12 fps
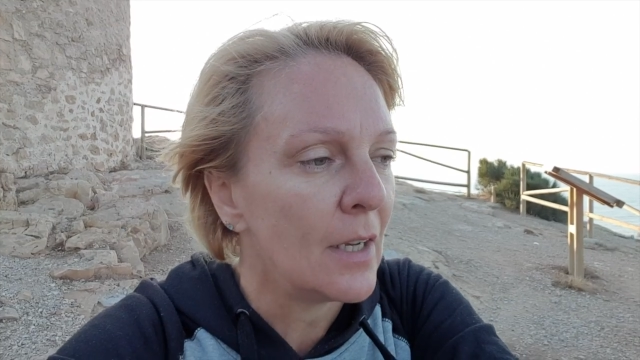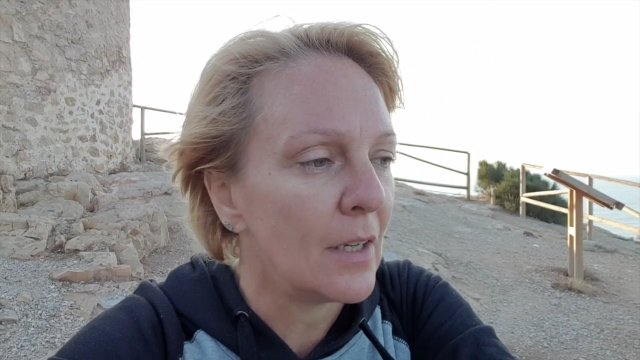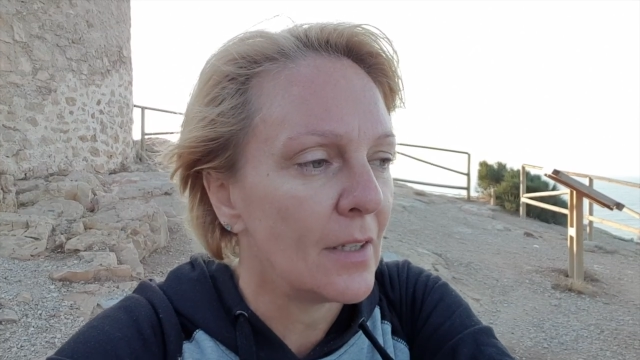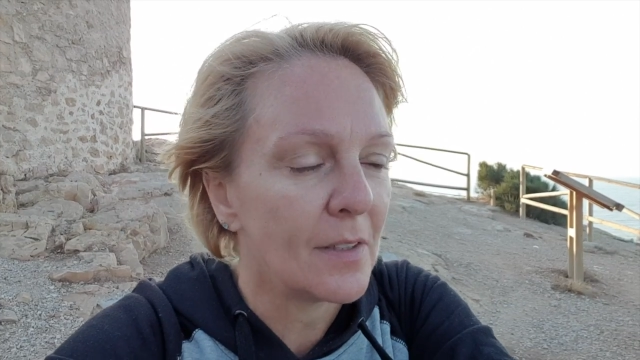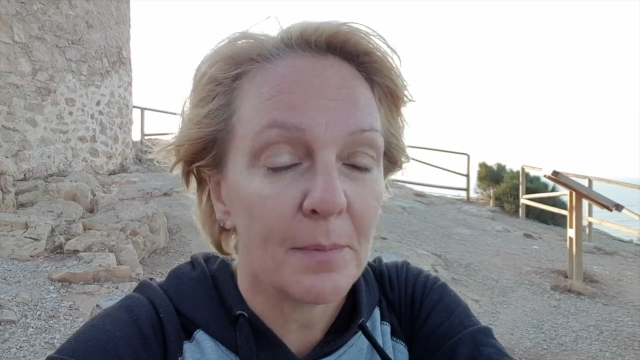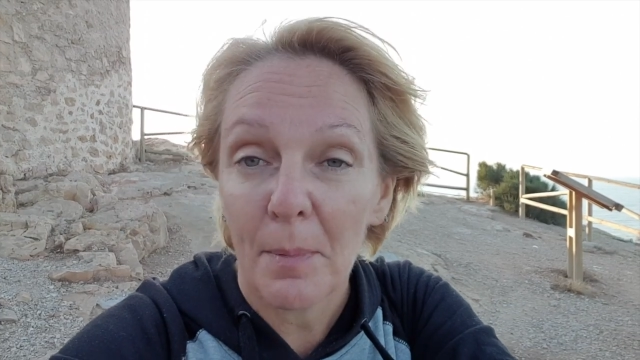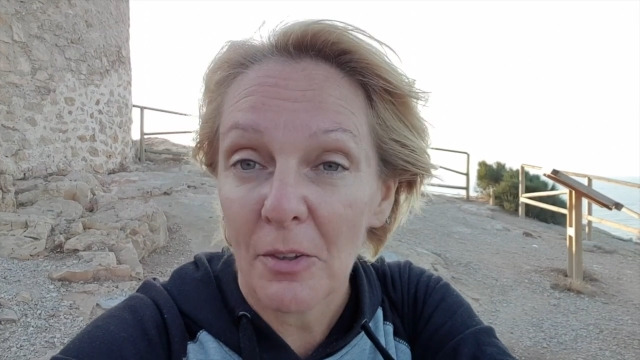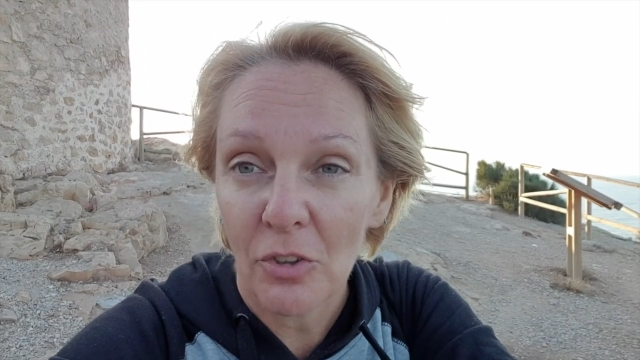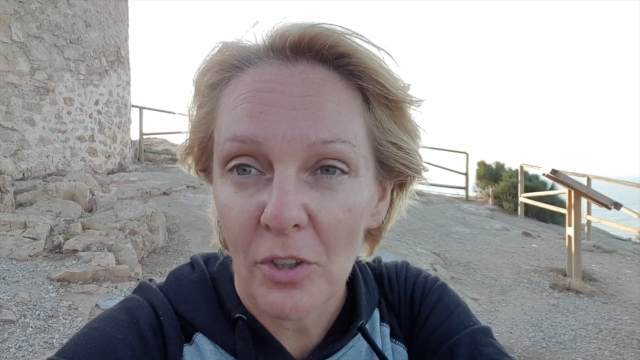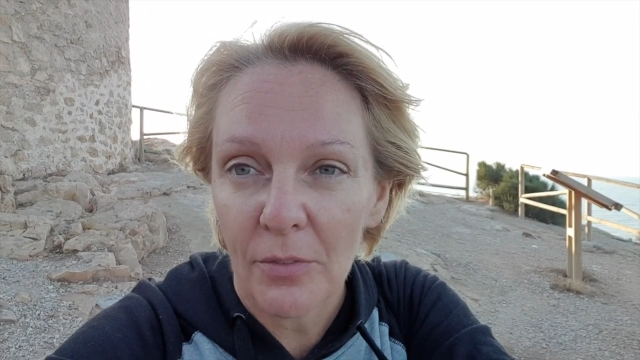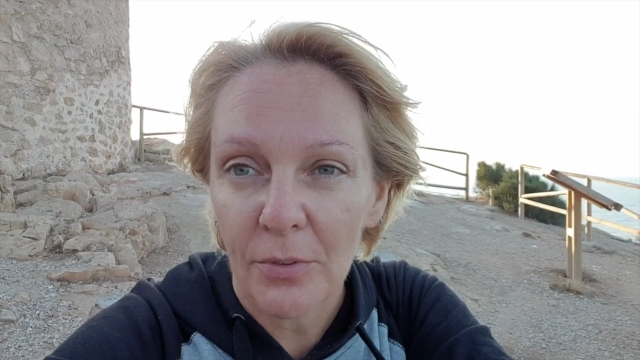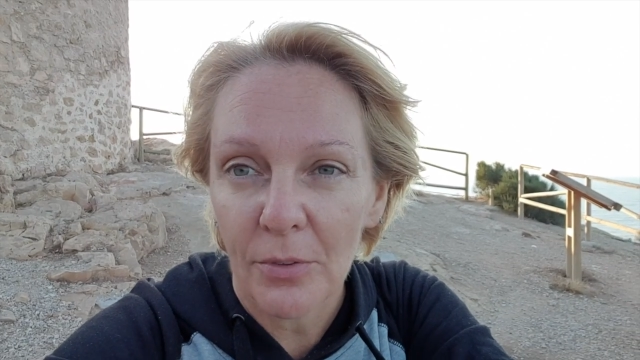
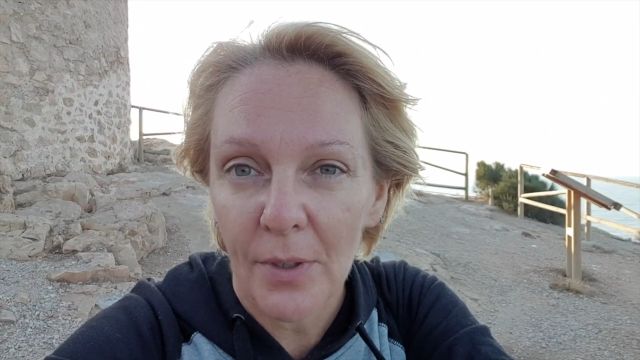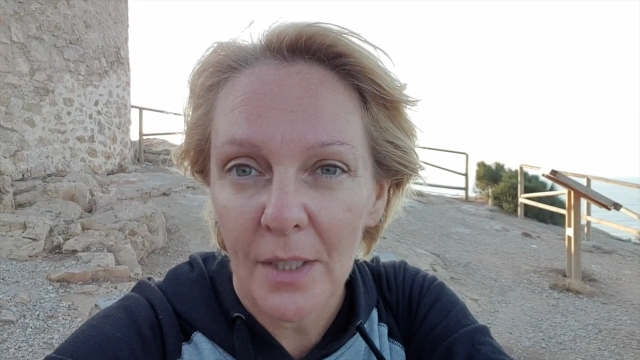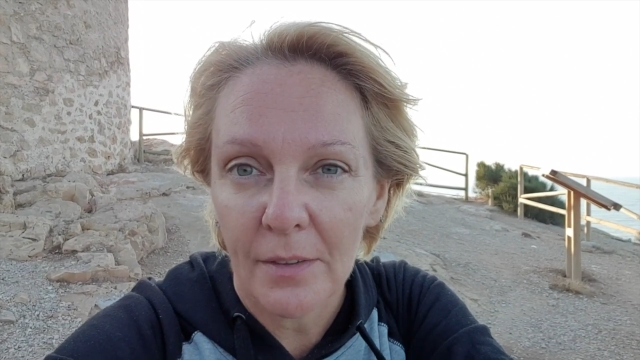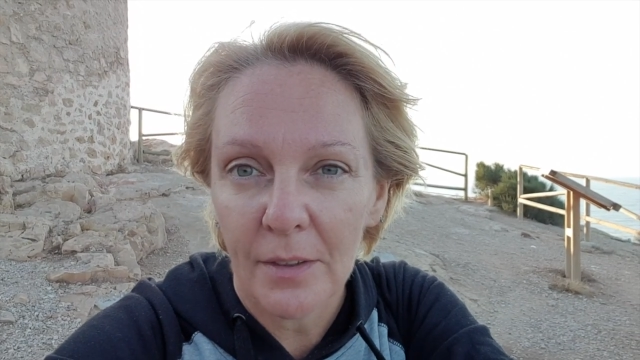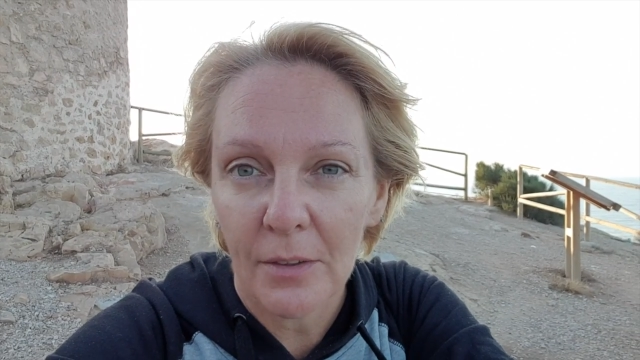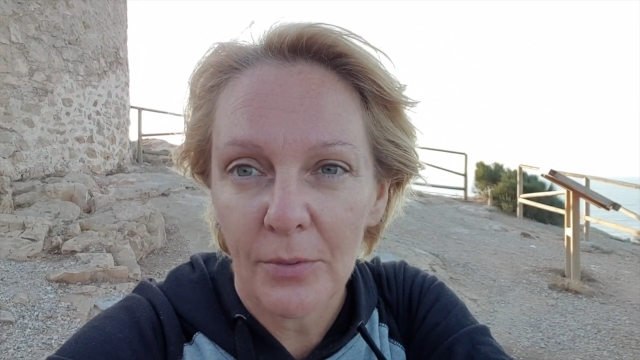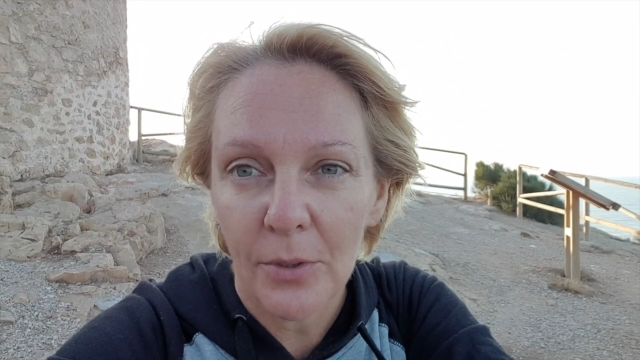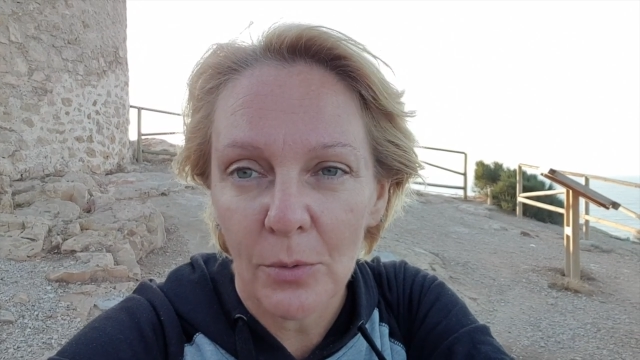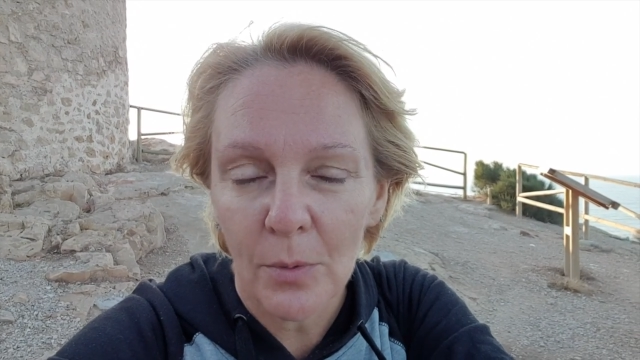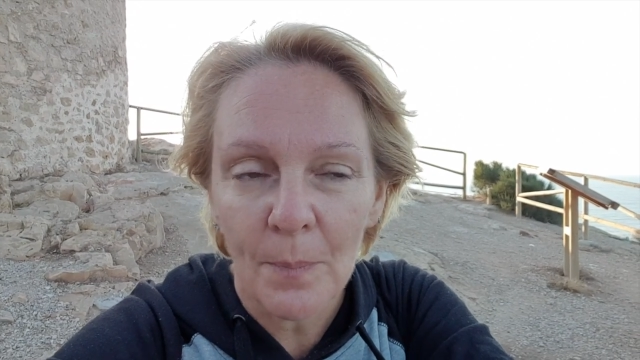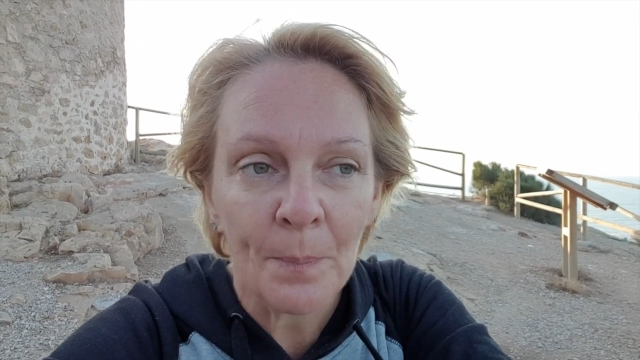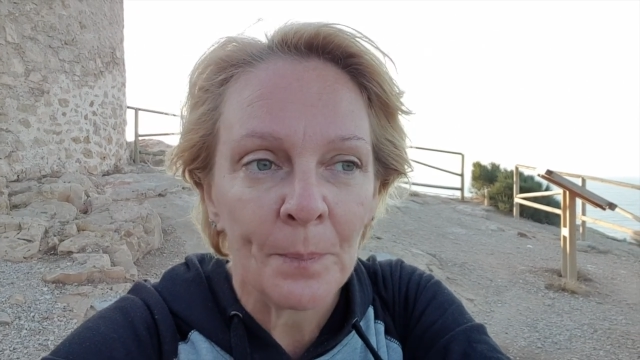especially if you write a
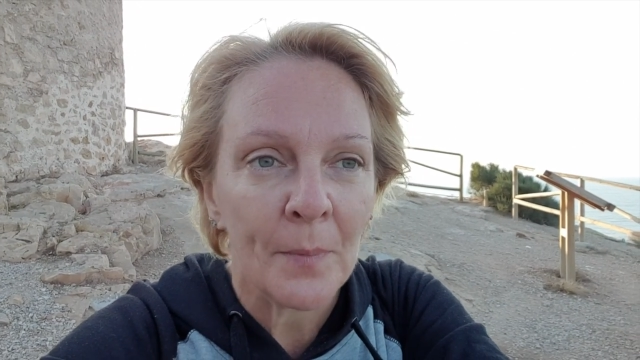review.